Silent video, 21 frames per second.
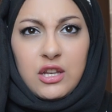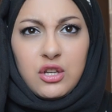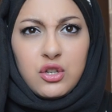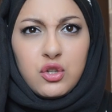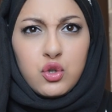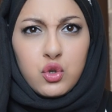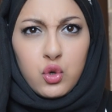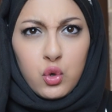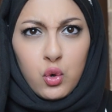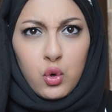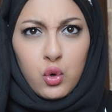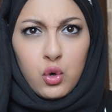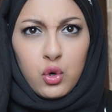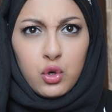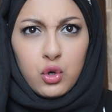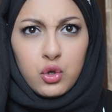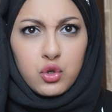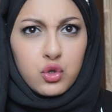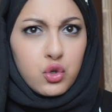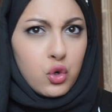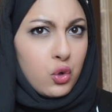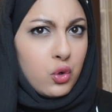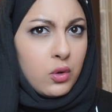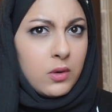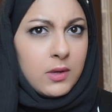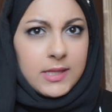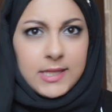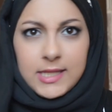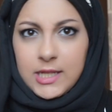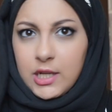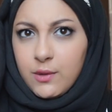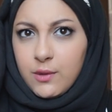Shore.
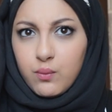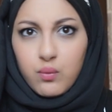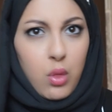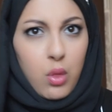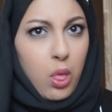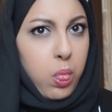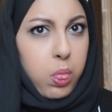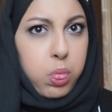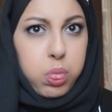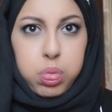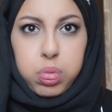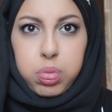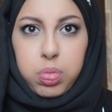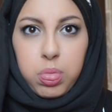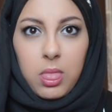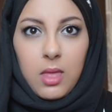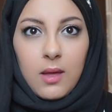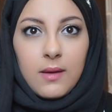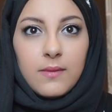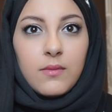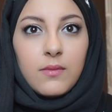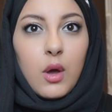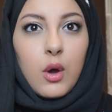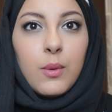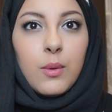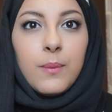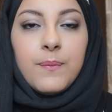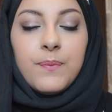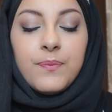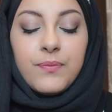So no.